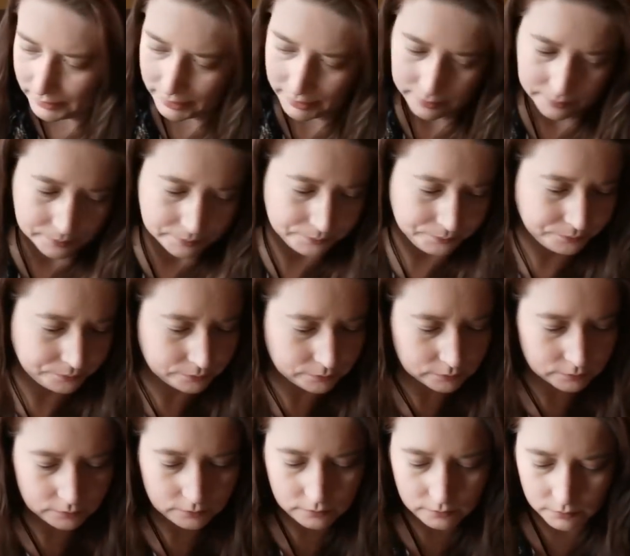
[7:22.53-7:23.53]
a second.
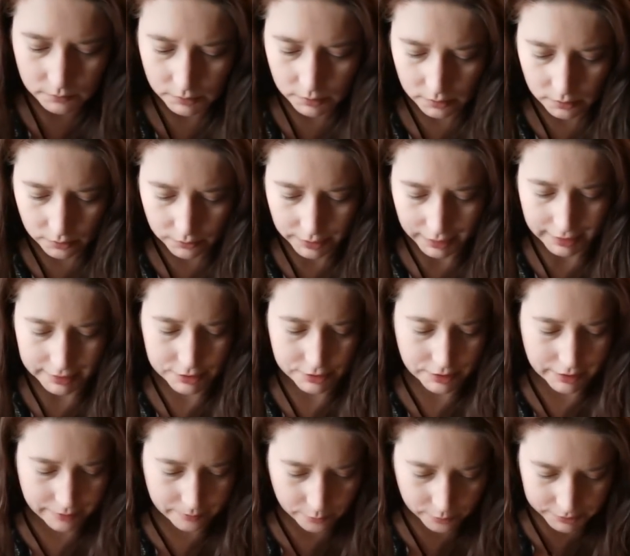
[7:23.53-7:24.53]
Okay, I
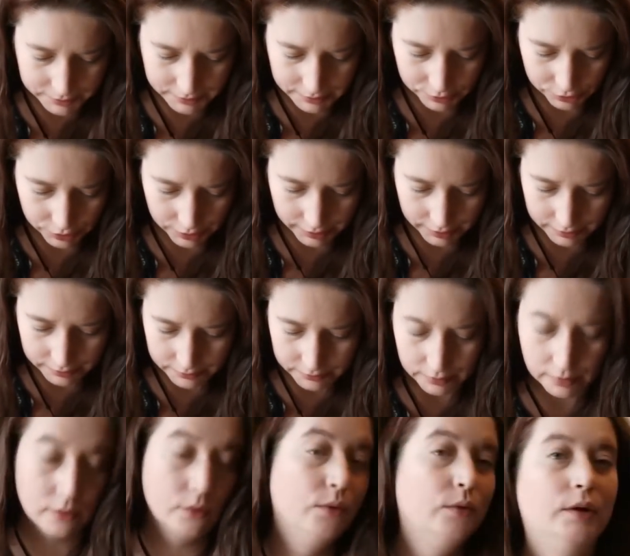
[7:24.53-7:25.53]
do have more stitching.
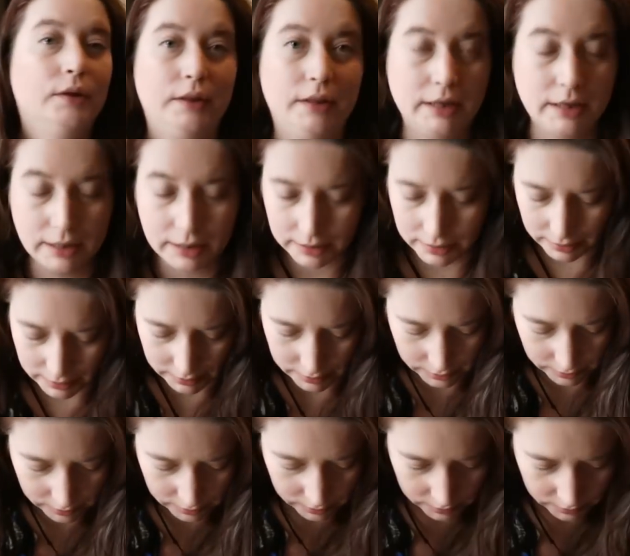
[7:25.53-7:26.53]
So
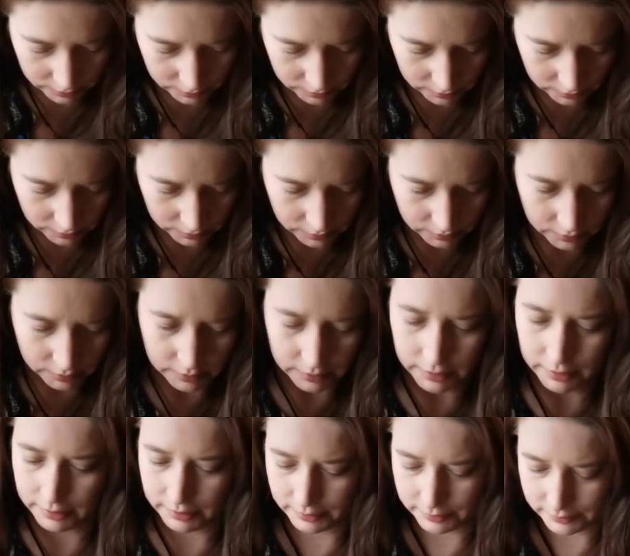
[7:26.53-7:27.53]
here
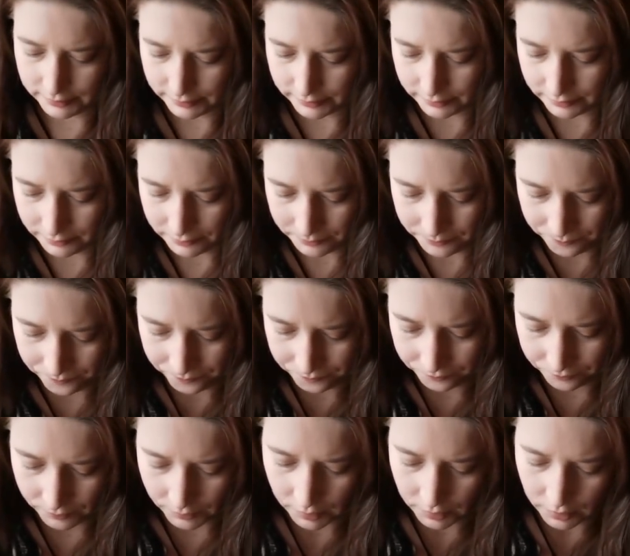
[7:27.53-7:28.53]
it is.
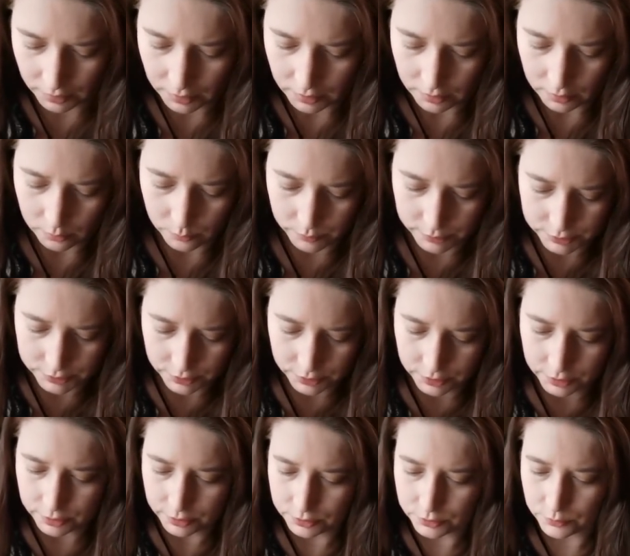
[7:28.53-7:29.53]

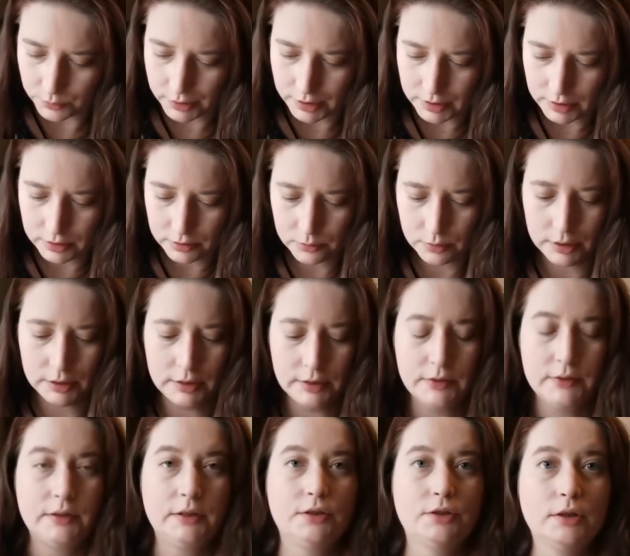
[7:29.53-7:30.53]
Winter
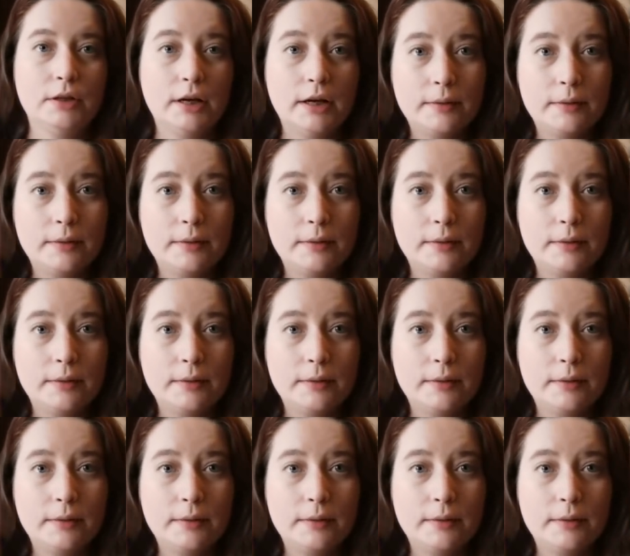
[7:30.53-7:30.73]
2020 Stitch